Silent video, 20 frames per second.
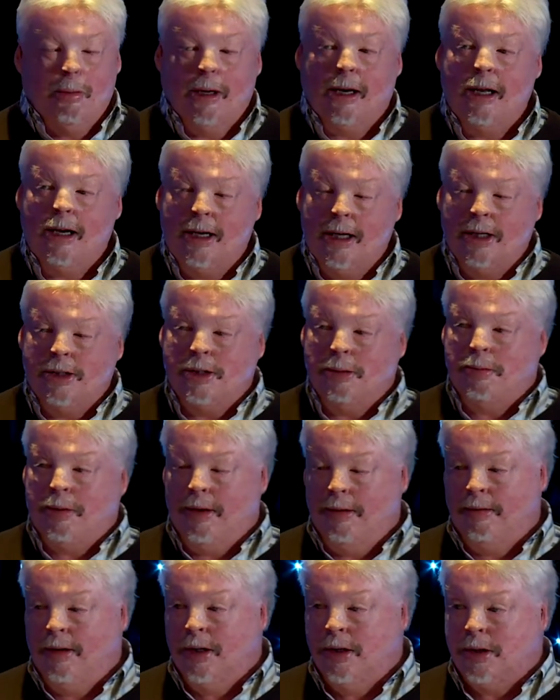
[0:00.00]
But it is
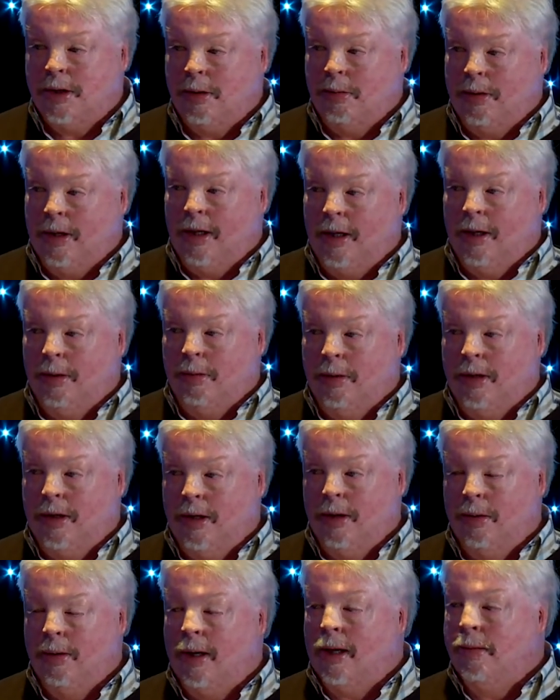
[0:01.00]
a privilege to be here
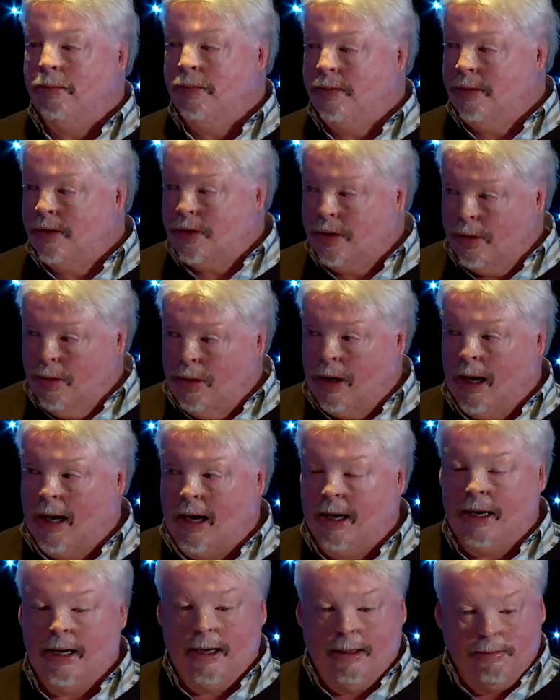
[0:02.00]
with you. I'm so
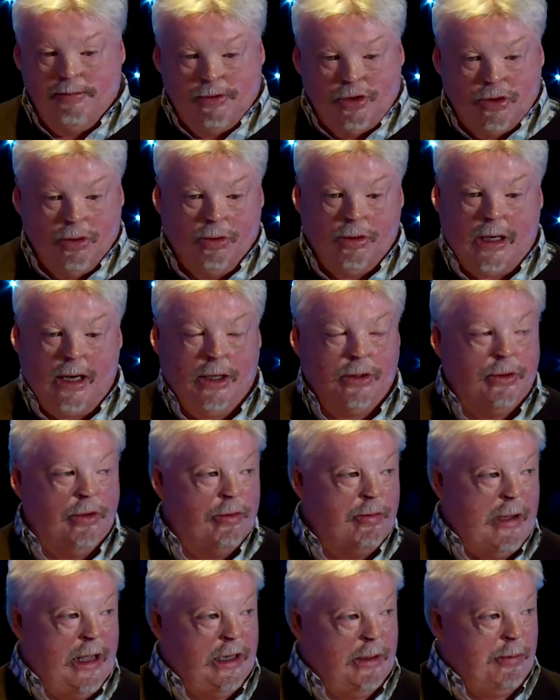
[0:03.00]
glad, and I'm so glad
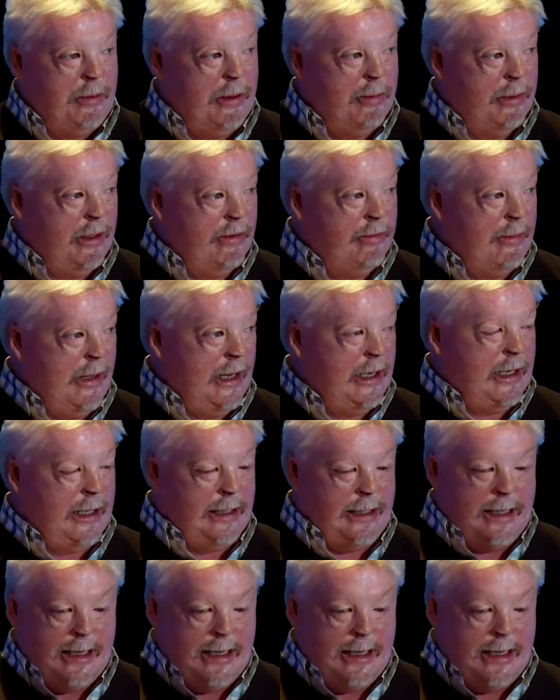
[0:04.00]
to have met the people I've met.